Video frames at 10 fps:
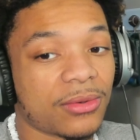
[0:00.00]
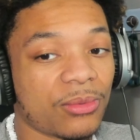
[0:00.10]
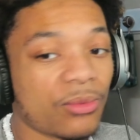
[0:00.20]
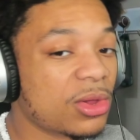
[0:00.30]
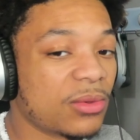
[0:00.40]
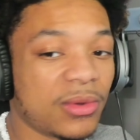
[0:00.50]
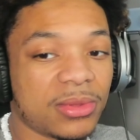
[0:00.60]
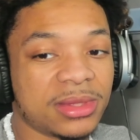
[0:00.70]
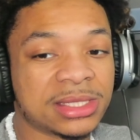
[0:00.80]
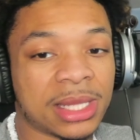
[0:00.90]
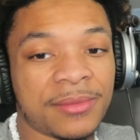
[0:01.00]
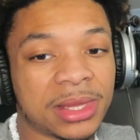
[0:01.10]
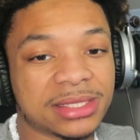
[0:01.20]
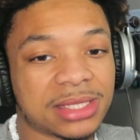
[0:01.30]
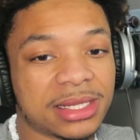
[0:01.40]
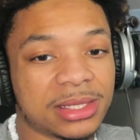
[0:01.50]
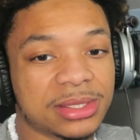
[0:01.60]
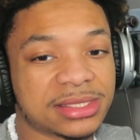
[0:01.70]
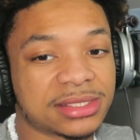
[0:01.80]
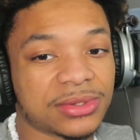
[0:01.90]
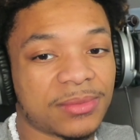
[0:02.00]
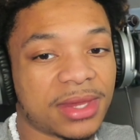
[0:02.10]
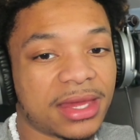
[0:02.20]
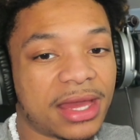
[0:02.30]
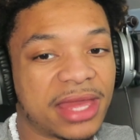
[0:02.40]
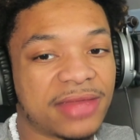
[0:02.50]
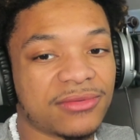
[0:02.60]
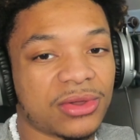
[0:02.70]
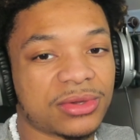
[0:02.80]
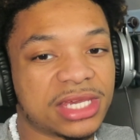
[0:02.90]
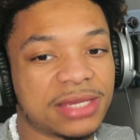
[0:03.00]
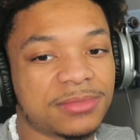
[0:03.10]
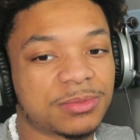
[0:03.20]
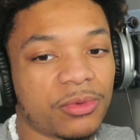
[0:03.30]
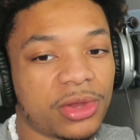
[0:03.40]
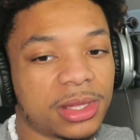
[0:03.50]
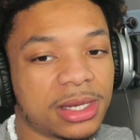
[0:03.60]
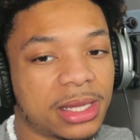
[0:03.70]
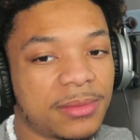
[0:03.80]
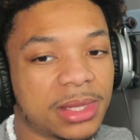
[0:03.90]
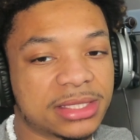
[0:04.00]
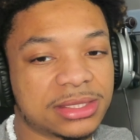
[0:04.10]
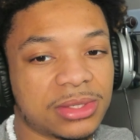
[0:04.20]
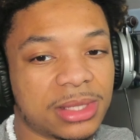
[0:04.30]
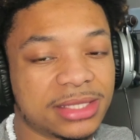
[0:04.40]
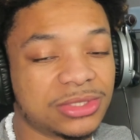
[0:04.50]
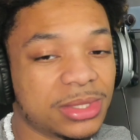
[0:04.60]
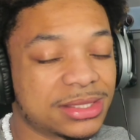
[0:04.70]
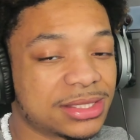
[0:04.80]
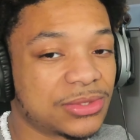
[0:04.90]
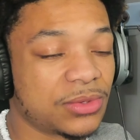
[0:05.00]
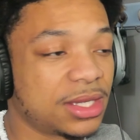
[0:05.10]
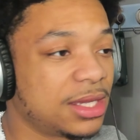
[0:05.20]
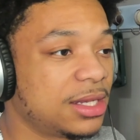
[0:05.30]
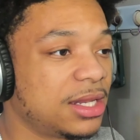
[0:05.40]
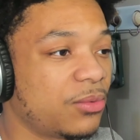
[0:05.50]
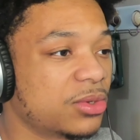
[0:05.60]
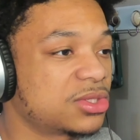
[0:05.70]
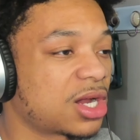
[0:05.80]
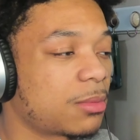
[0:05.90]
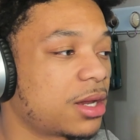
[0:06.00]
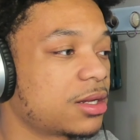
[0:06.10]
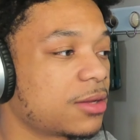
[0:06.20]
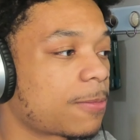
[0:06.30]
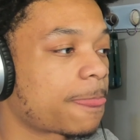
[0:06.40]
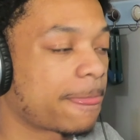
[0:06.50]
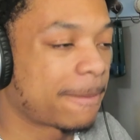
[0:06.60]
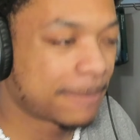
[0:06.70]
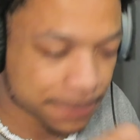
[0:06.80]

well, well just let me let's let you listen to it, man. I'm not even gonna keep spoiling it. Let me let you let you listen to it, and then we'll talk about it. Yeah,